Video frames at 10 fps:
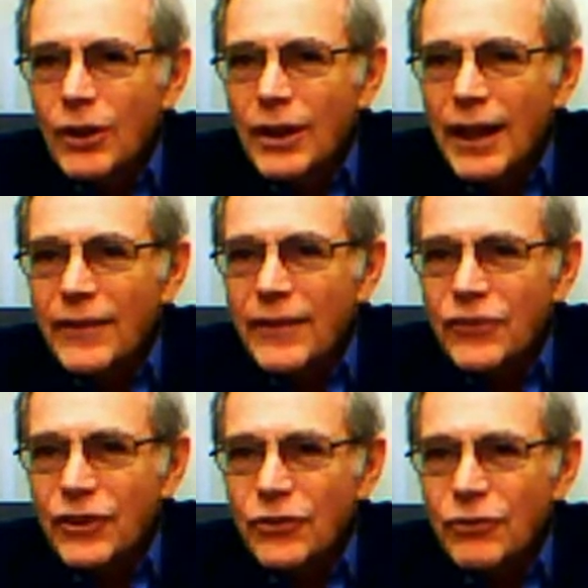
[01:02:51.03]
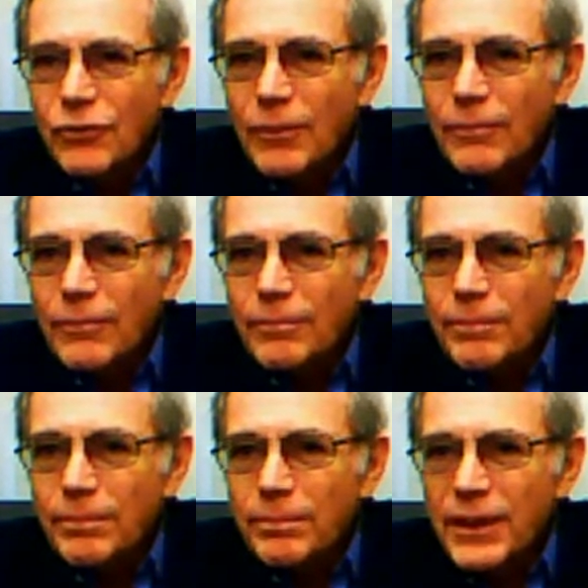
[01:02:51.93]
and this is from
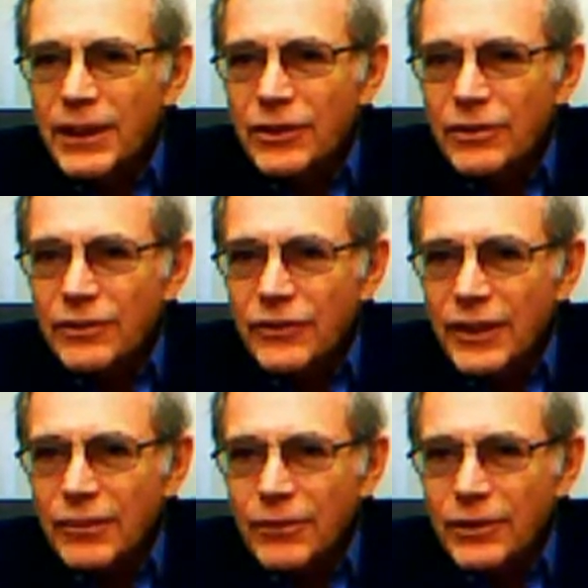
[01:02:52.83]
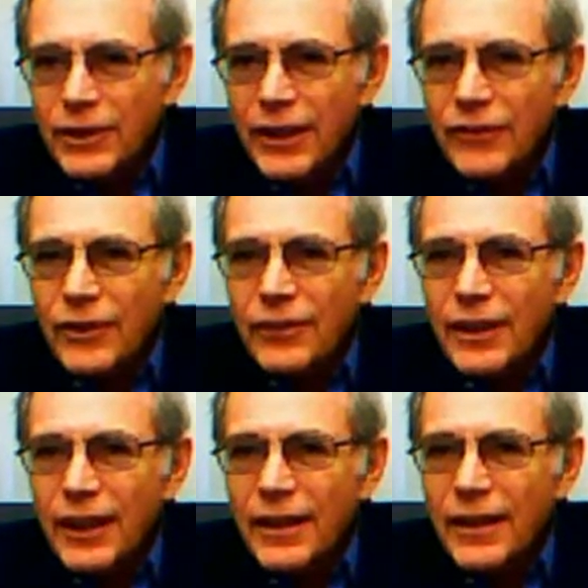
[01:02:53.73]
Peter. Is that the one? Yes,
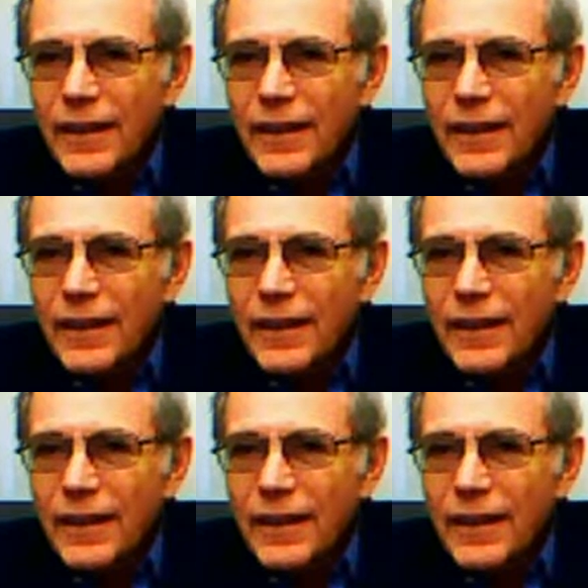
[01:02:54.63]
okay.